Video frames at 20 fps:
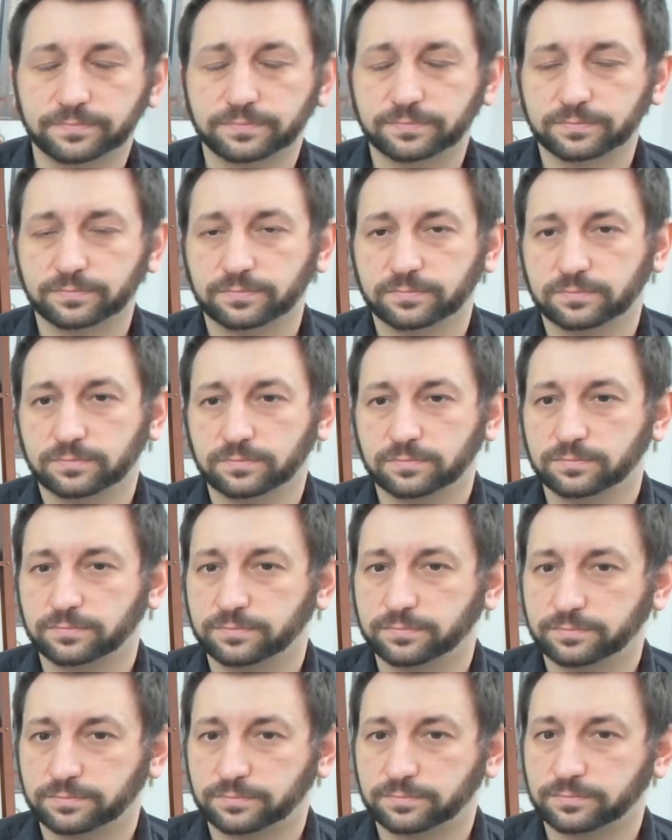
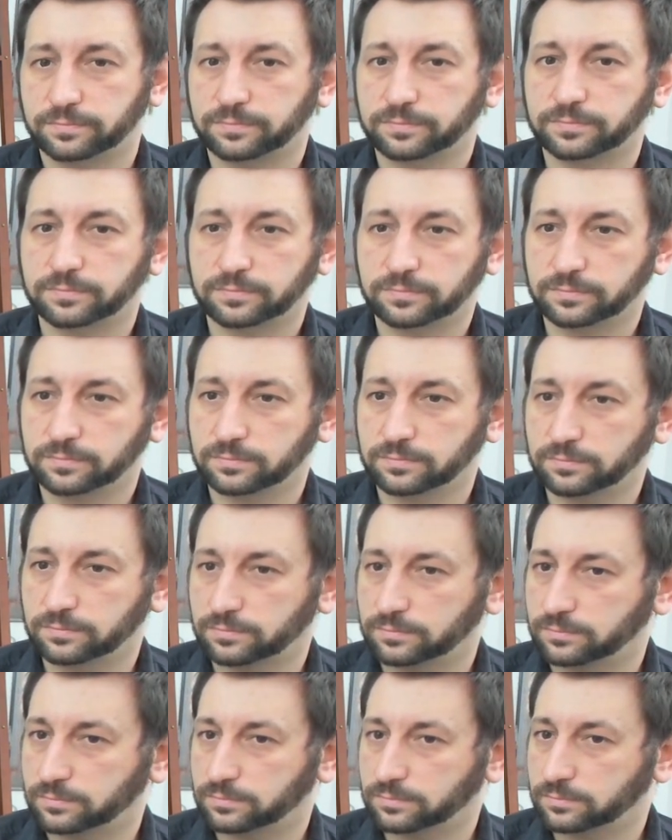
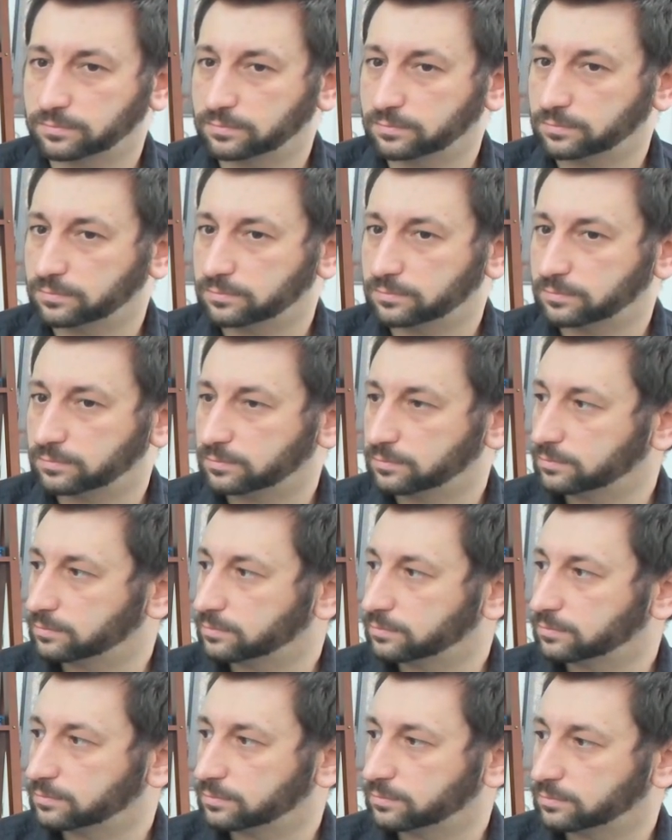
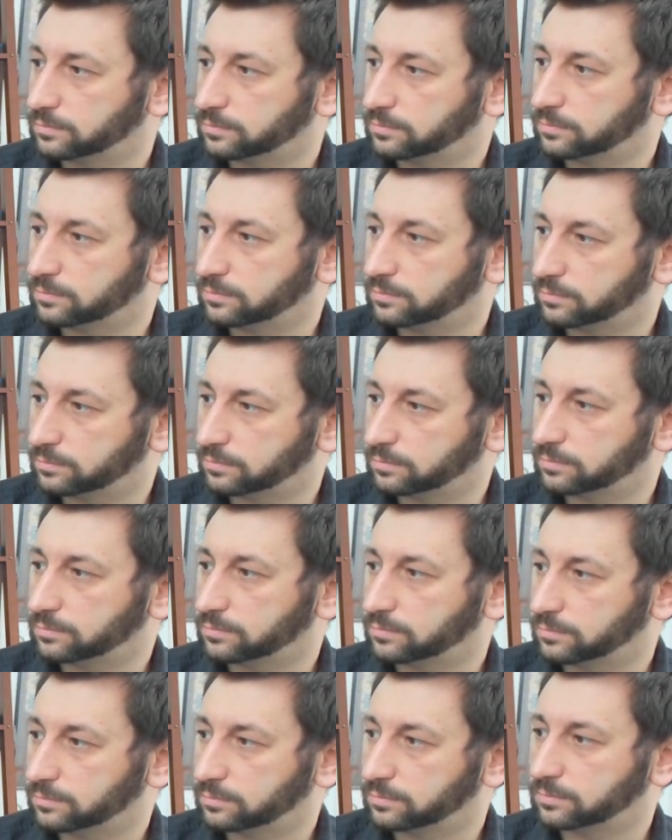
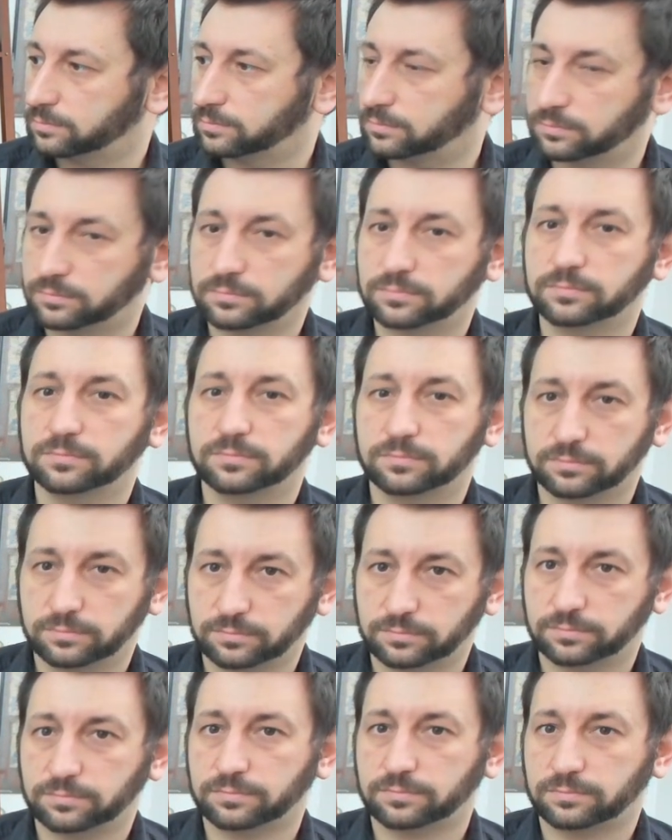
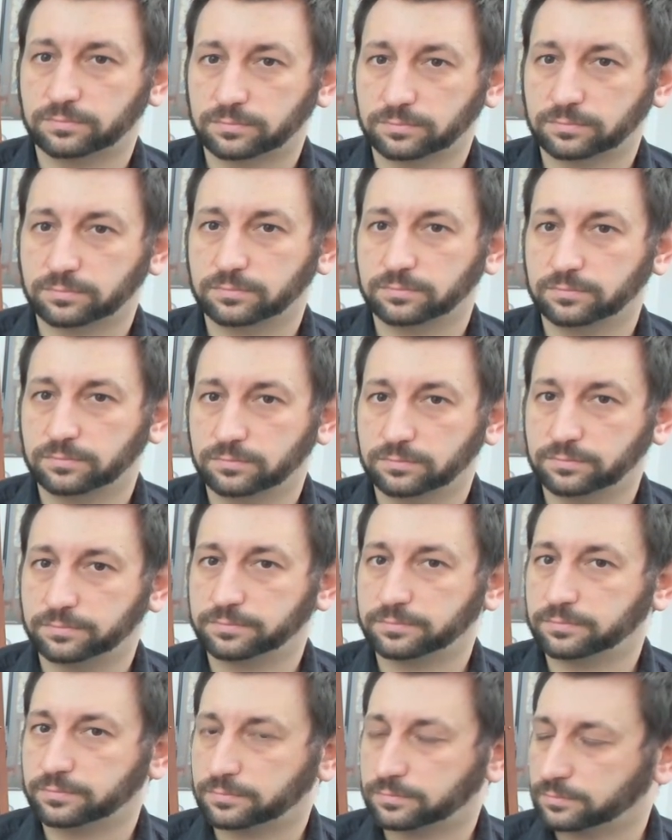
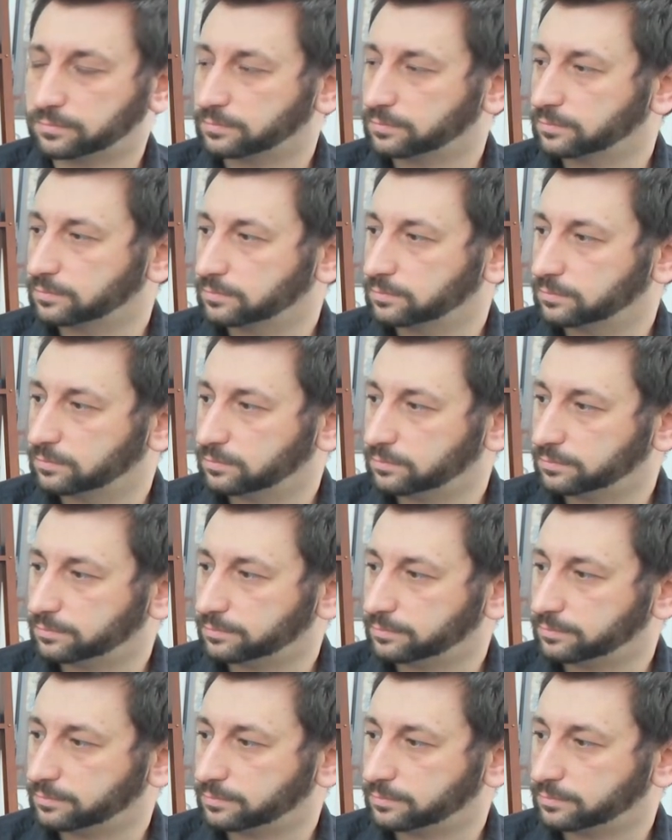No words are spoken by the person on screen.